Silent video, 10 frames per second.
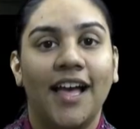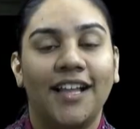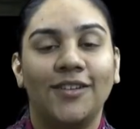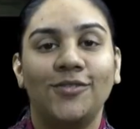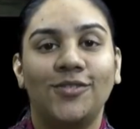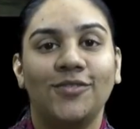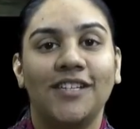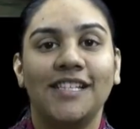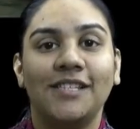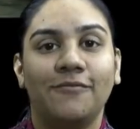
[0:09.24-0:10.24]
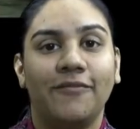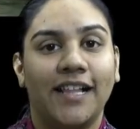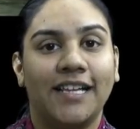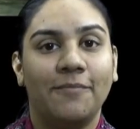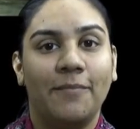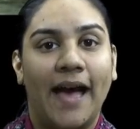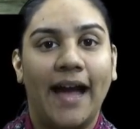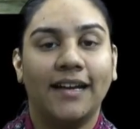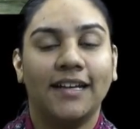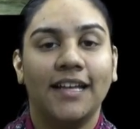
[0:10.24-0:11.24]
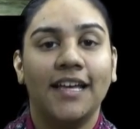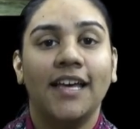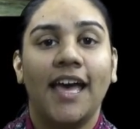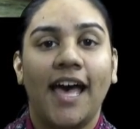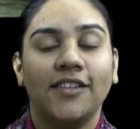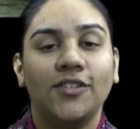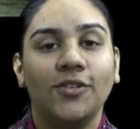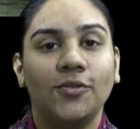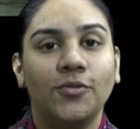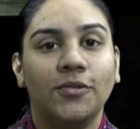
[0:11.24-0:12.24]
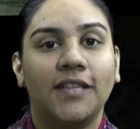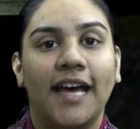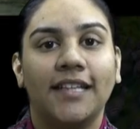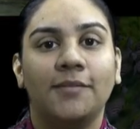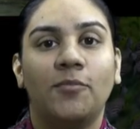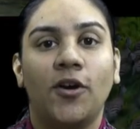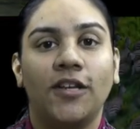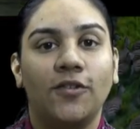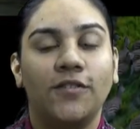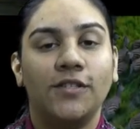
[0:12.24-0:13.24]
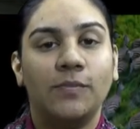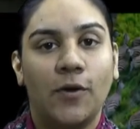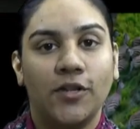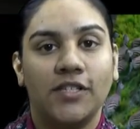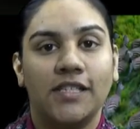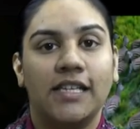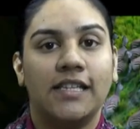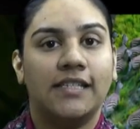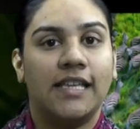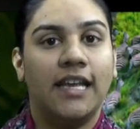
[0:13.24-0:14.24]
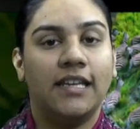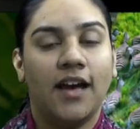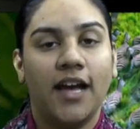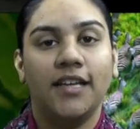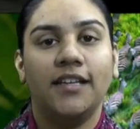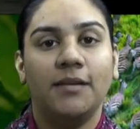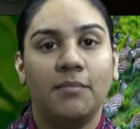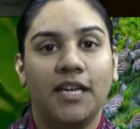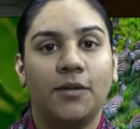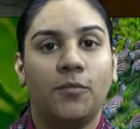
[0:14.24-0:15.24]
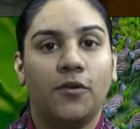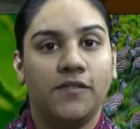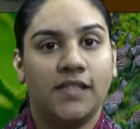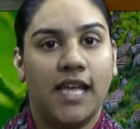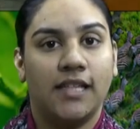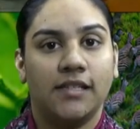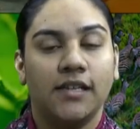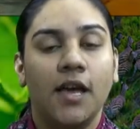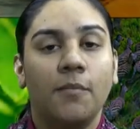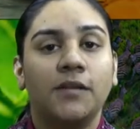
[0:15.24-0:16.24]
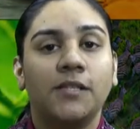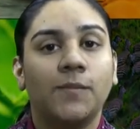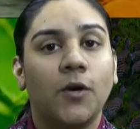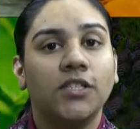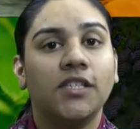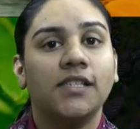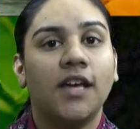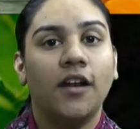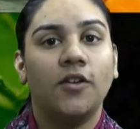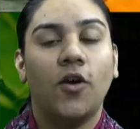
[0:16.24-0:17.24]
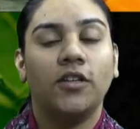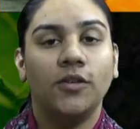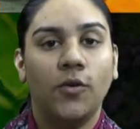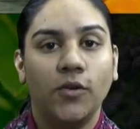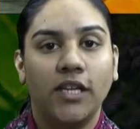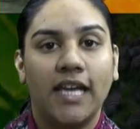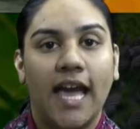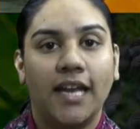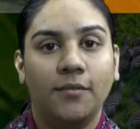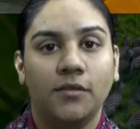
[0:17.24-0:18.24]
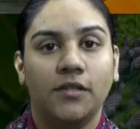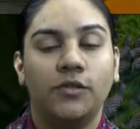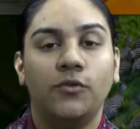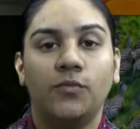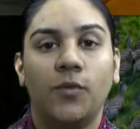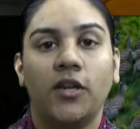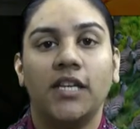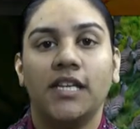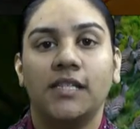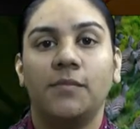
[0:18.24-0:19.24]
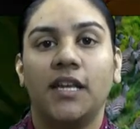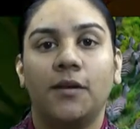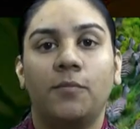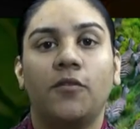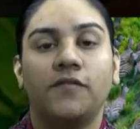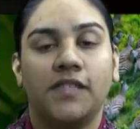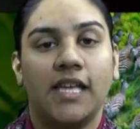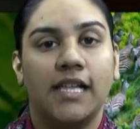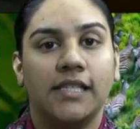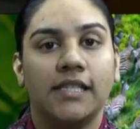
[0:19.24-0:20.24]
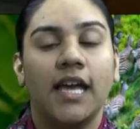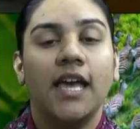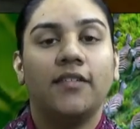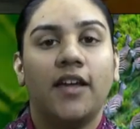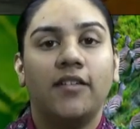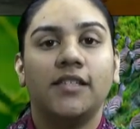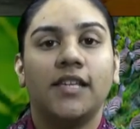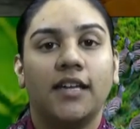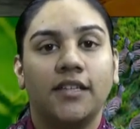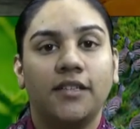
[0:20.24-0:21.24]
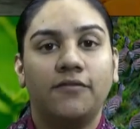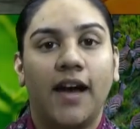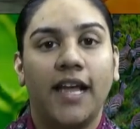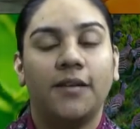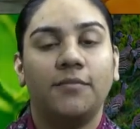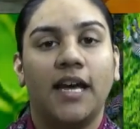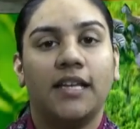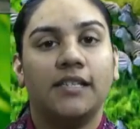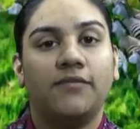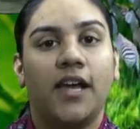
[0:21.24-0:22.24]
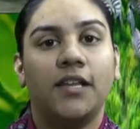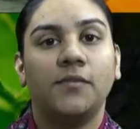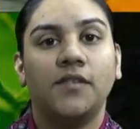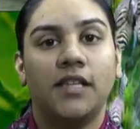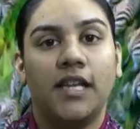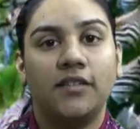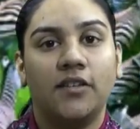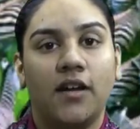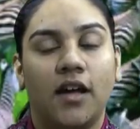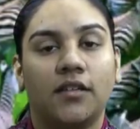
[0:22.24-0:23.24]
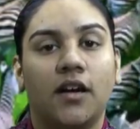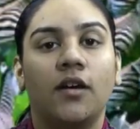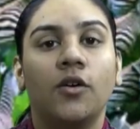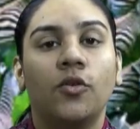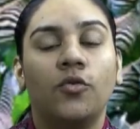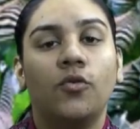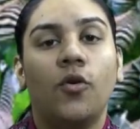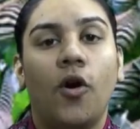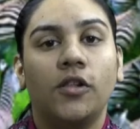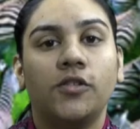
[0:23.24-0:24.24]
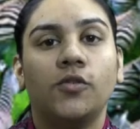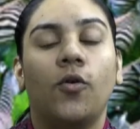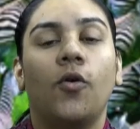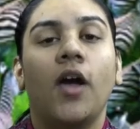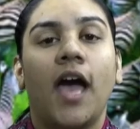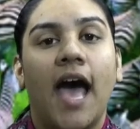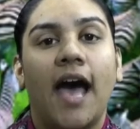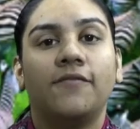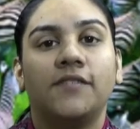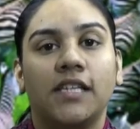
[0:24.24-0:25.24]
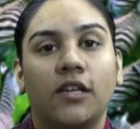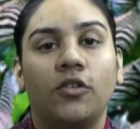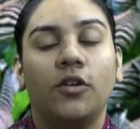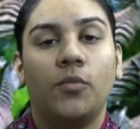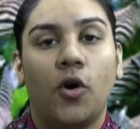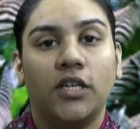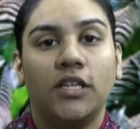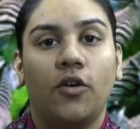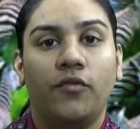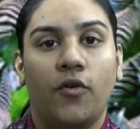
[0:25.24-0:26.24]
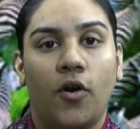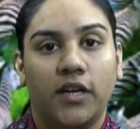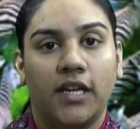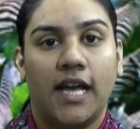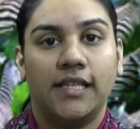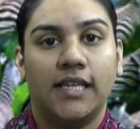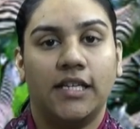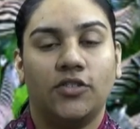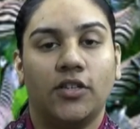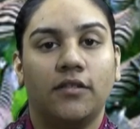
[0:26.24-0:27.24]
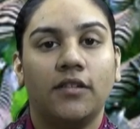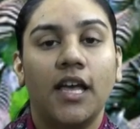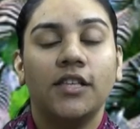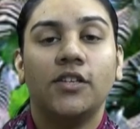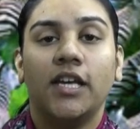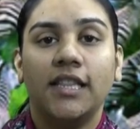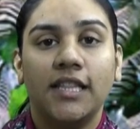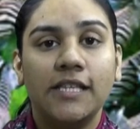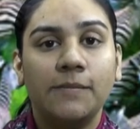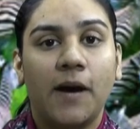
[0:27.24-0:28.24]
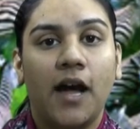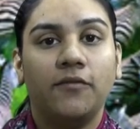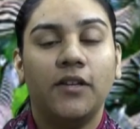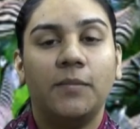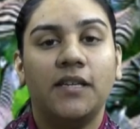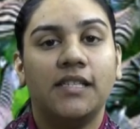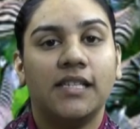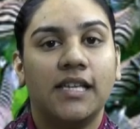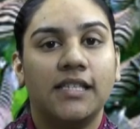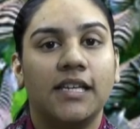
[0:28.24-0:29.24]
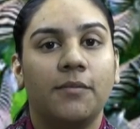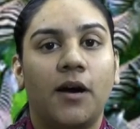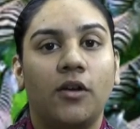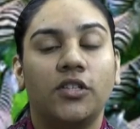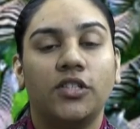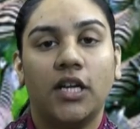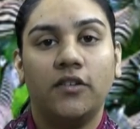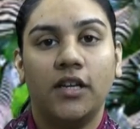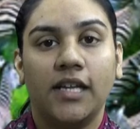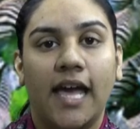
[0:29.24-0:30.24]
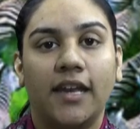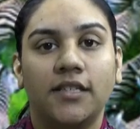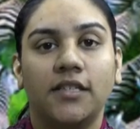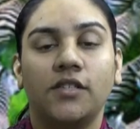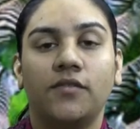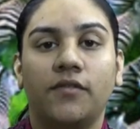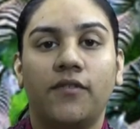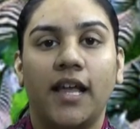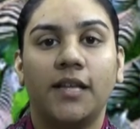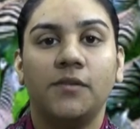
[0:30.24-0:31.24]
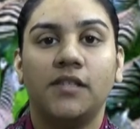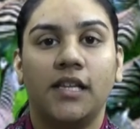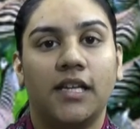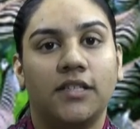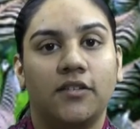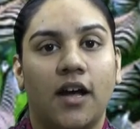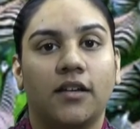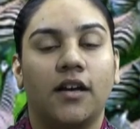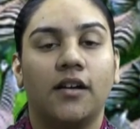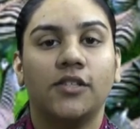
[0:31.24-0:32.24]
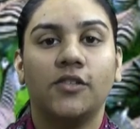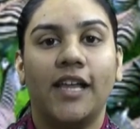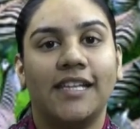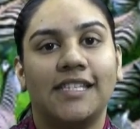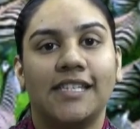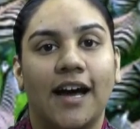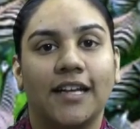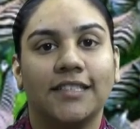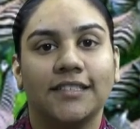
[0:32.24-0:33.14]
Hello students, welcome back. As you know that the body of the sponges is entirely made up of cells, but sponges are not the only animals whose body is made up of cells. There is another phylum, that is Phylum Coelenterata, who also have cellular body of organization. So in this part we'll be discussing about the general characters of the Phylum Coelenterata. So let's start.